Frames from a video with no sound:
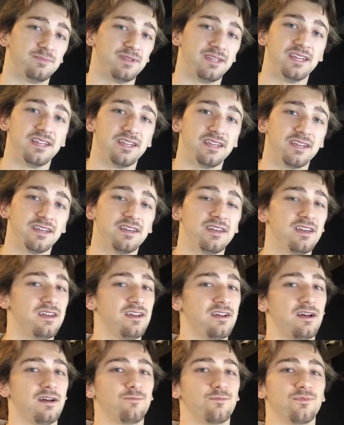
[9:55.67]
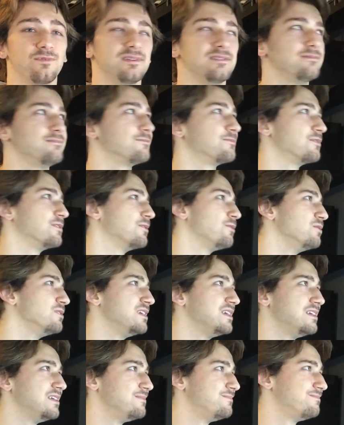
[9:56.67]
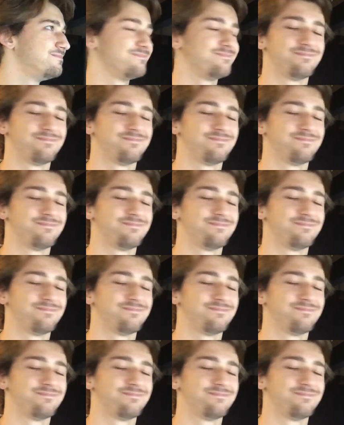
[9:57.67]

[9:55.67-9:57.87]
beginning. we're only,